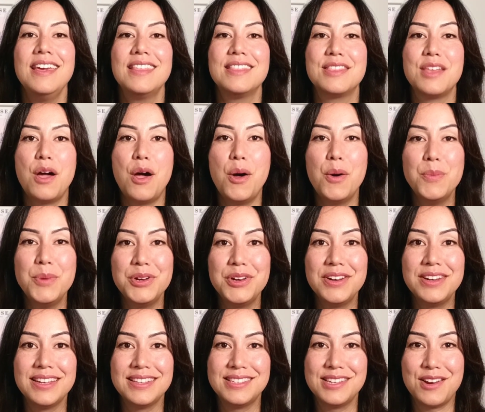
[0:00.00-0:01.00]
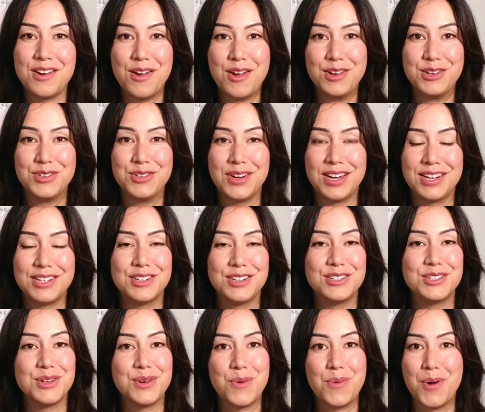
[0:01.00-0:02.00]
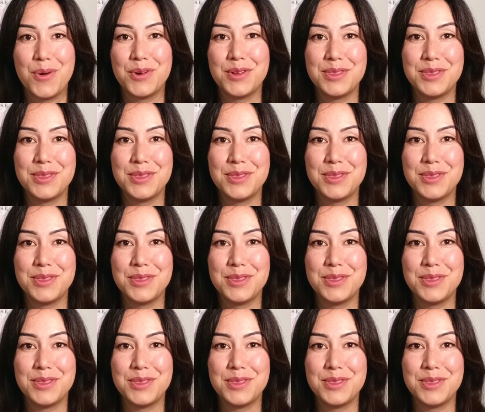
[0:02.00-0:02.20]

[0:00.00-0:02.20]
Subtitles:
the homeowner gets a contractor to quote